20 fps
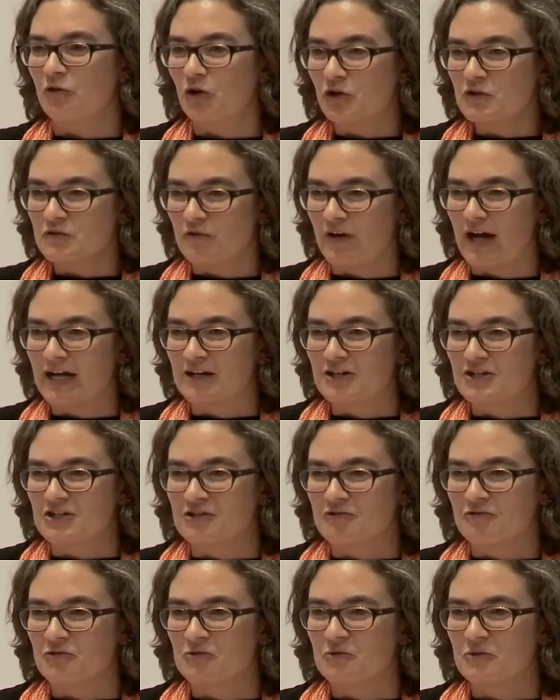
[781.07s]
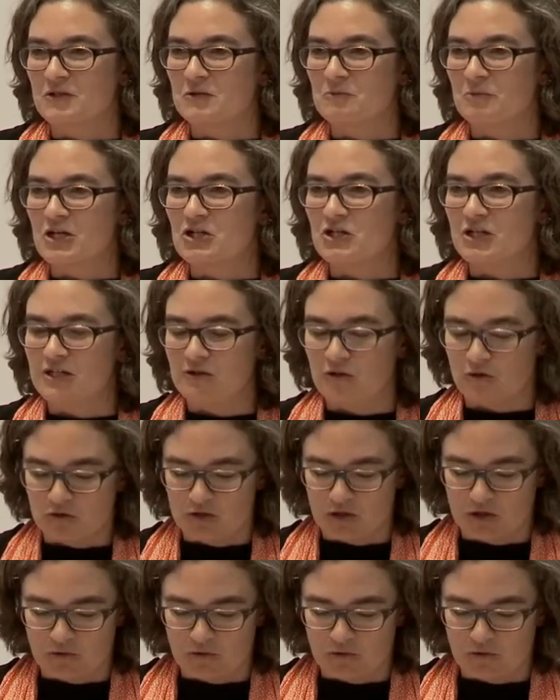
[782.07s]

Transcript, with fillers: Volkswagen Stiftung, especially Dr.